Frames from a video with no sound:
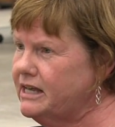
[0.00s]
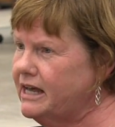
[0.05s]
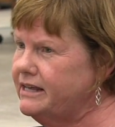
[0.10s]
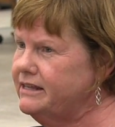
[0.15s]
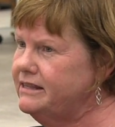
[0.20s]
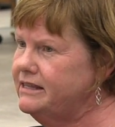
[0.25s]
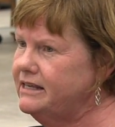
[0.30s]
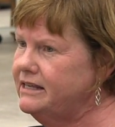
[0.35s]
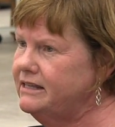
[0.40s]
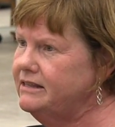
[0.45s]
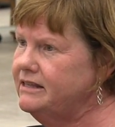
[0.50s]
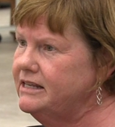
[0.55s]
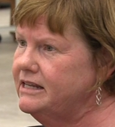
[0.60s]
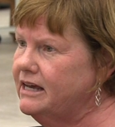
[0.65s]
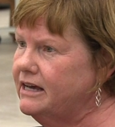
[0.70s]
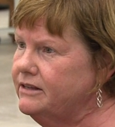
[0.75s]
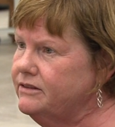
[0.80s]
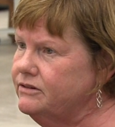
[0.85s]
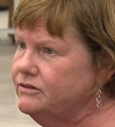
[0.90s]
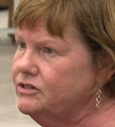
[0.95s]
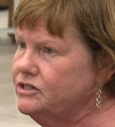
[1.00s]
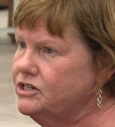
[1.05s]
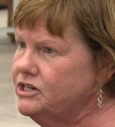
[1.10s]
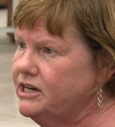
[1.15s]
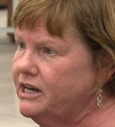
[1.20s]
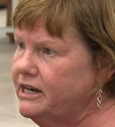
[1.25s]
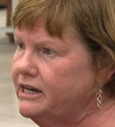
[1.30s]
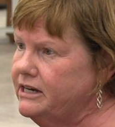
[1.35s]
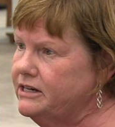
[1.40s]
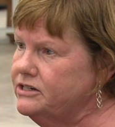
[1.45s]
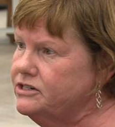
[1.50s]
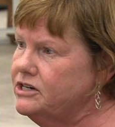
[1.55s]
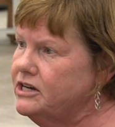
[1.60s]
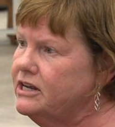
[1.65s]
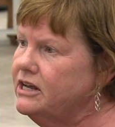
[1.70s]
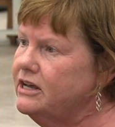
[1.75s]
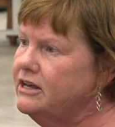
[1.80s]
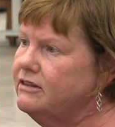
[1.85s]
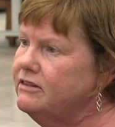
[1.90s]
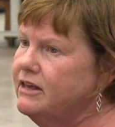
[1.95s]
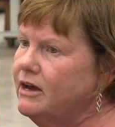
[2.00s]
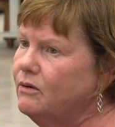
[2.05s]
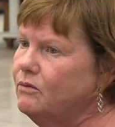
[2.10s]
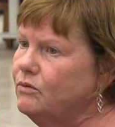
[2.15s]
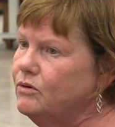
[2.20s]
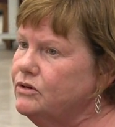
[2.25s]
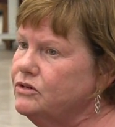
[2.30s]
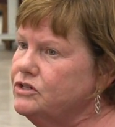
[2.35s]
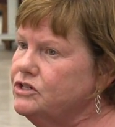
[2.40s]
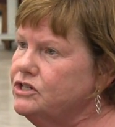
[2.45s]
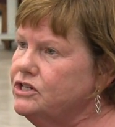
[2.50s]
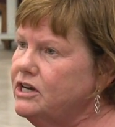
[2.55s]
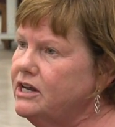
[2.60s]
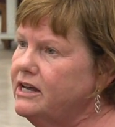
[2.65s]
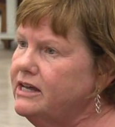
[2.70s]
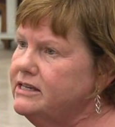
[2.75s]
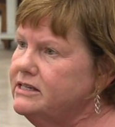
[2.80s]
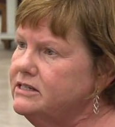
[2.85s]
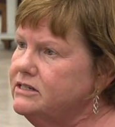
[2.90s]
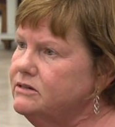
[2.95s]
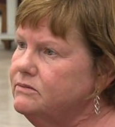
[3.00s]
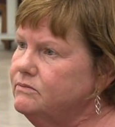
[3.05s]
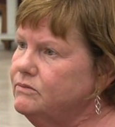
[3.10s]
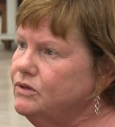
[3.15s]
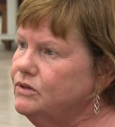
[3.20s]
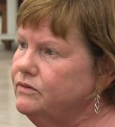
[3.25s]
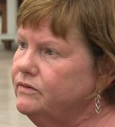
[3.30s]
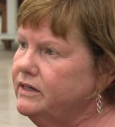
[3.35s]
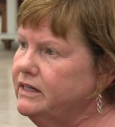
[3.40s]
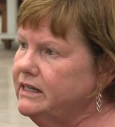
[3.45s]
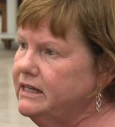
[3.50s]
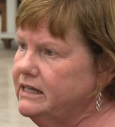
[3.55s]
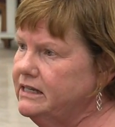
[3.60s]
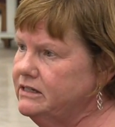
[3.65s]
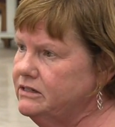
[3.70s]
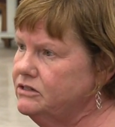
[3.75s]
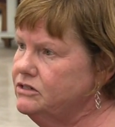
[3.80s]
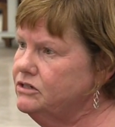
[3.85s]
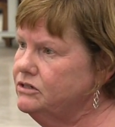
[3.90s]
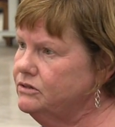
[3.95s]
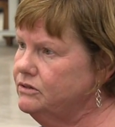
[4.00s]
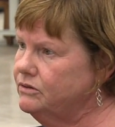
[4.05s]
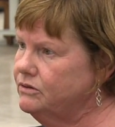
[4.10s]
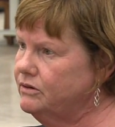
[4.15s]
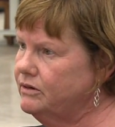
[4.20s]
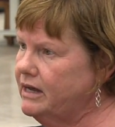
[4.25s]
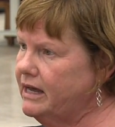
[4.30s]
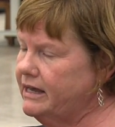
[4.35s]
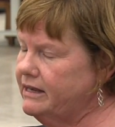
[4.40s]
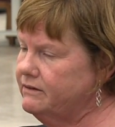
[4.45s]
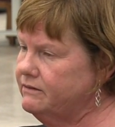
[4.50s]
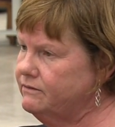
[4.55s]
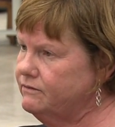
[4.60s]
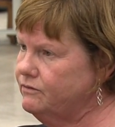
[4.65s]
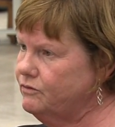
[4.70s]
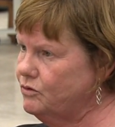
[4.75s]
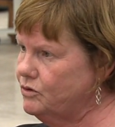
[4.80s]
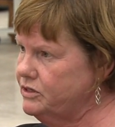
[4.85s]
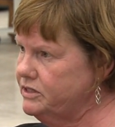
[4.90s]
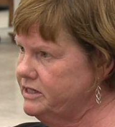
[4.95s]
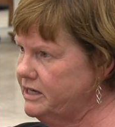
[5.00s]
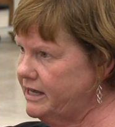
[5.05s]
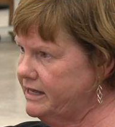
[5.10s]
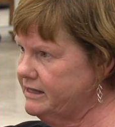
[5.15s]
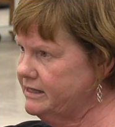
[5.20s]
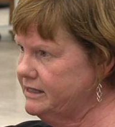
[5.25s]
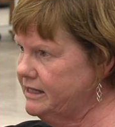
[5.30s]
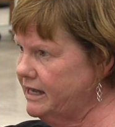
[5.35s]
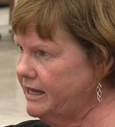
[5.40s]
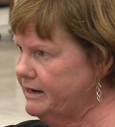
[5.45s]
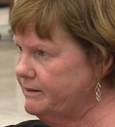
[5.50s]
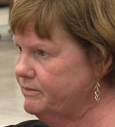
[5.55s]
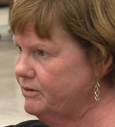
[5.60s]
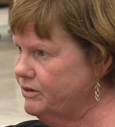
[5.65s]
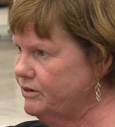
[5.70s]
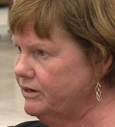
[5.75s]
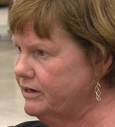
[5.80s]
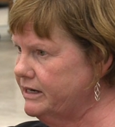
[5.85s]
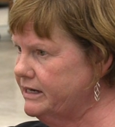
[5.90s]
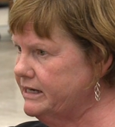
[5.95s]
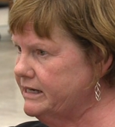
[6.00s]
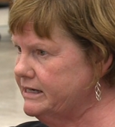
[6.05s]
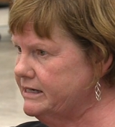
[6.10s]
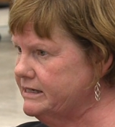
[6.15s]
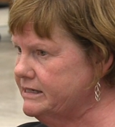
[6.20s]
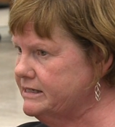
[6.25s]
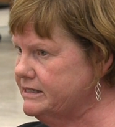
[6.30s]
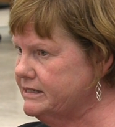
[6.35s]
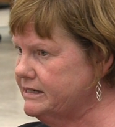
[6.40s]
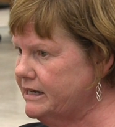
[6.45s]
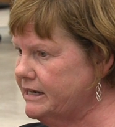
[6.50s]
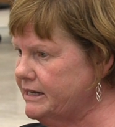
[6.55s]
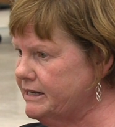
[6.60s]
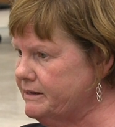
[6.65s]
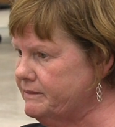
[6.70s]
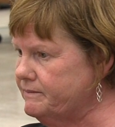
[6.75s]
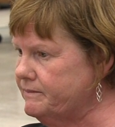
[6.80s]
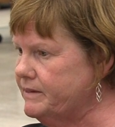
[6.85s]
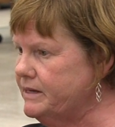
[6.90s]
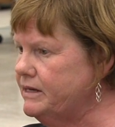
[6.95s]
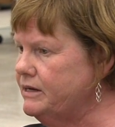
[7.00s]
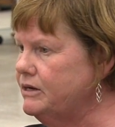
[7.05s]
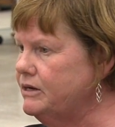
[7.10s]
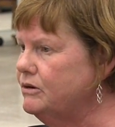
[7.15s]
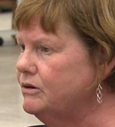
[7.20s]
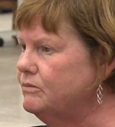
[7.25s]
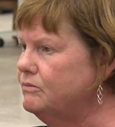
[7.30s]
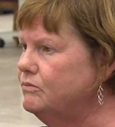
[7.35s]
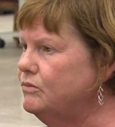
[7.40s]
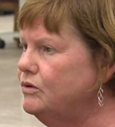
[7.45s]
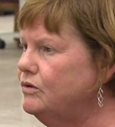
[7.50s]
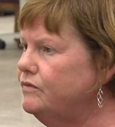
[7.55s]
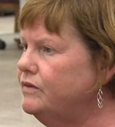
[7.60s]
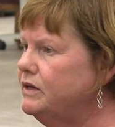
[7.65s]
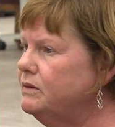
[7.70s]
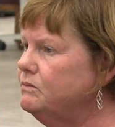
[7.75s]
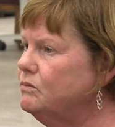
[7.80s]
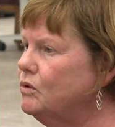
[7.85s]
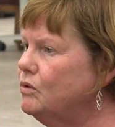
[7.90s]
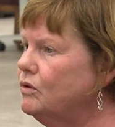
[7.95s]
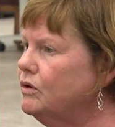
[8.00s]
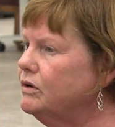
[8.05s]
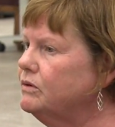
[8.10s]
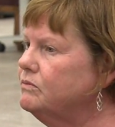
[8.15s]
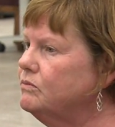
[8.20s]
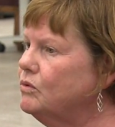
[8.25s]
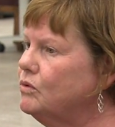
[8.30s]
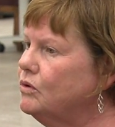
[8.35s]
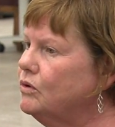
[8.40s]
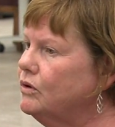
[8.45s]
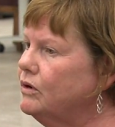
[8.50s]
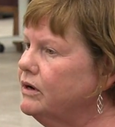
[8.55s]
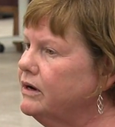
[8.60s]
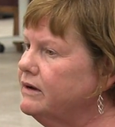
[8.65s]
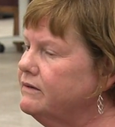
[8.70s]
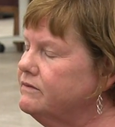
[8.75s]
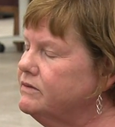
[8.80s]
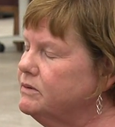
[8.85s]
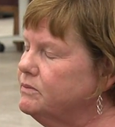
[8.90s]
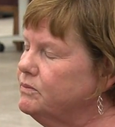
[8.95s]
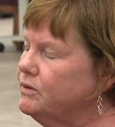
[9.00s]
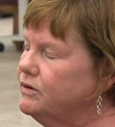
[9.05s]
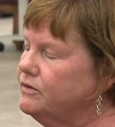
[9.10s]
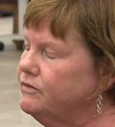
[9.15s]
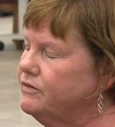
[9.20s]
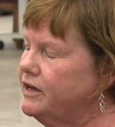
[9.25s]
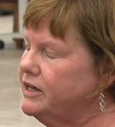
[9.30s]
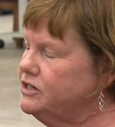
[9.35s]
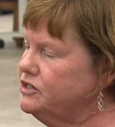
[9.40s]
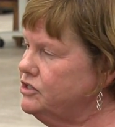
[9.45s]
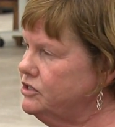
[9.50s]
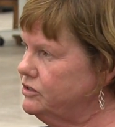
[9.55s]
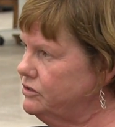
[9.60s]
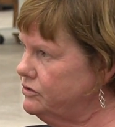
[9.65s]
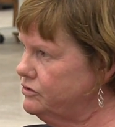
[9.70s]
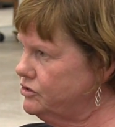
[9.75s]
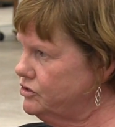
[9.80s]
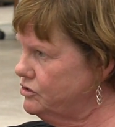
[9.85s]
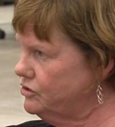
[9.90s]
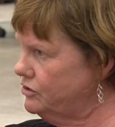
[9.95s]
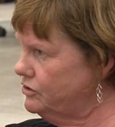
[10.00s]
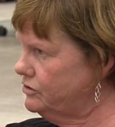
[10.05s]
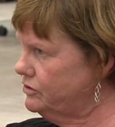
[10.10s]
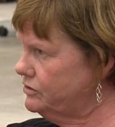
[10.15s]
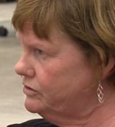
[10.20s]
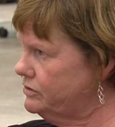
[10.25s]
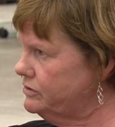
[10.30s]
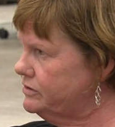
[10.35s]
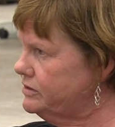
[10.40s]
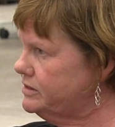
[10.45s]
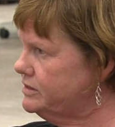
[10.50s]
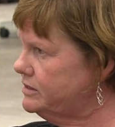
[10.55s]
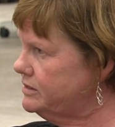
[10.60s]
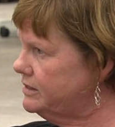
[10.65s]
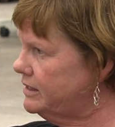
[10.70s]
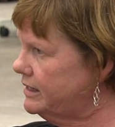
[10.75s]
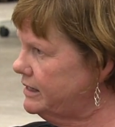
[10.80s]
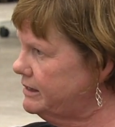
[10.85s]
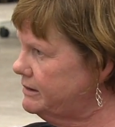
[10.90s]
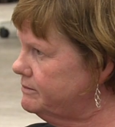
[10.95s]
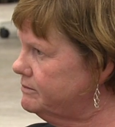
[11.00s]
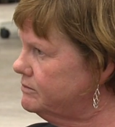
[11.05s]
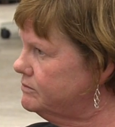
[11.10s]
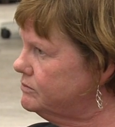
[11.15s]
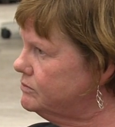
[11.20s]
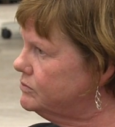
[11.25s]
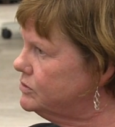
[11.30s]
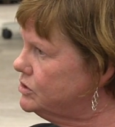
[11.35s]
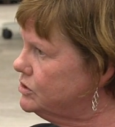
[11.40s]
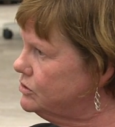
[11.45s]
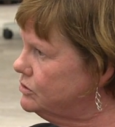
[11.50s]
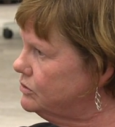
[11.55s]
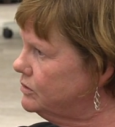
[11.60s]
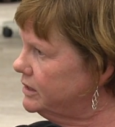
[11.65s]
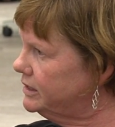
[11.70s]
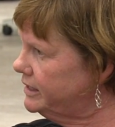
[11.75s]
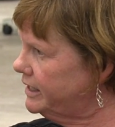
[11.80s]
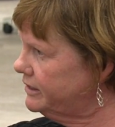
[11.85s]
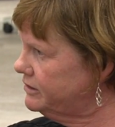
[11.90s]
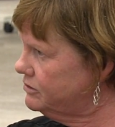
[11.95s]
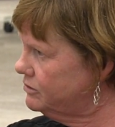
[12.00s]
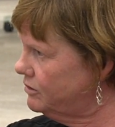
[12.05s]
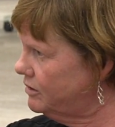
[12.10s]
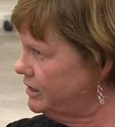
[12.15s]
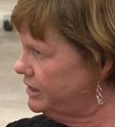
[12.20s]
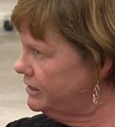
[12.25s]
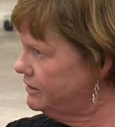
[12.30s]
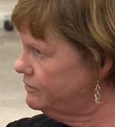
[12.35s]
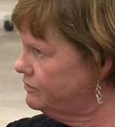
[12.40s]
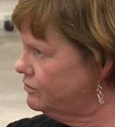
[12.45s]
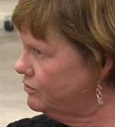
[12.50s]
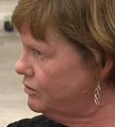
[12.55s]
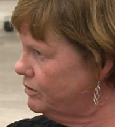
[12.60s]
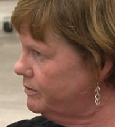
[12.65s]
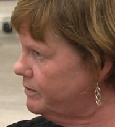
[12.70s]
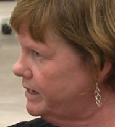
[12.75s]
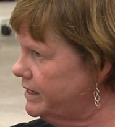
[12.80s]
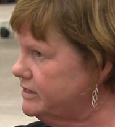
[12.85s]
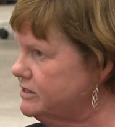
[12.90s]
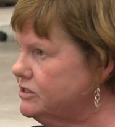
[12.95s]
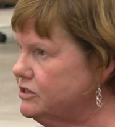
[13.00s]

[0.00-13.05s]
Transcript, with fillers: I think the other change that we're just moving into at Forsyth Library is um, moving more and more of the professional journals um, to electronic format.